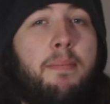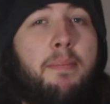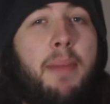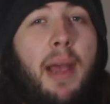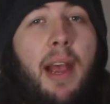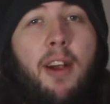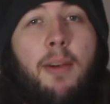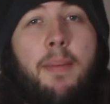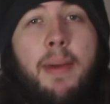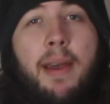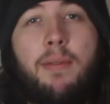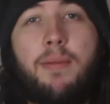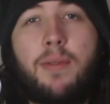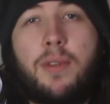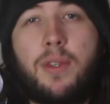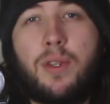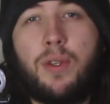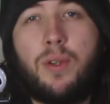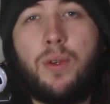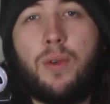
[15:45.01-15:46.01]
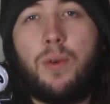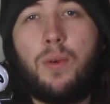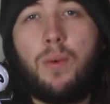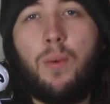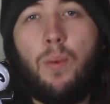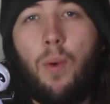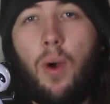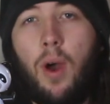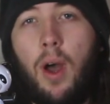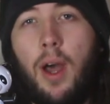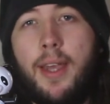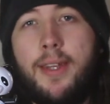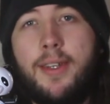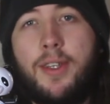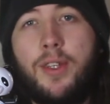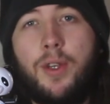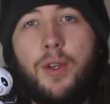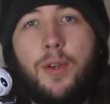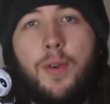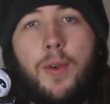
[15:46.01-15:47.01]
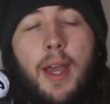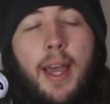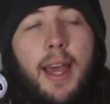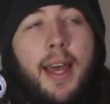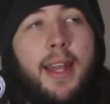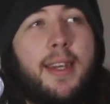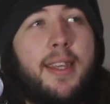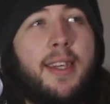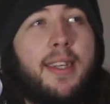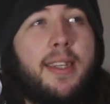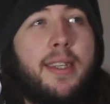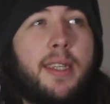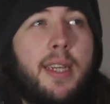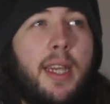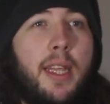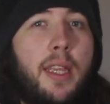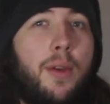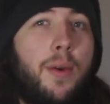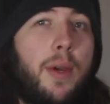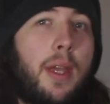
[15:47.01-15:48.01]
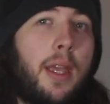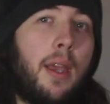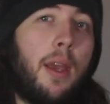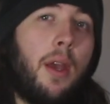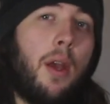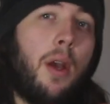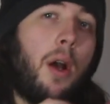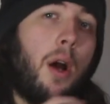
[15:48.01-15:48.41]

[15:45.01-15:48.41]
paramount to what I do and continuing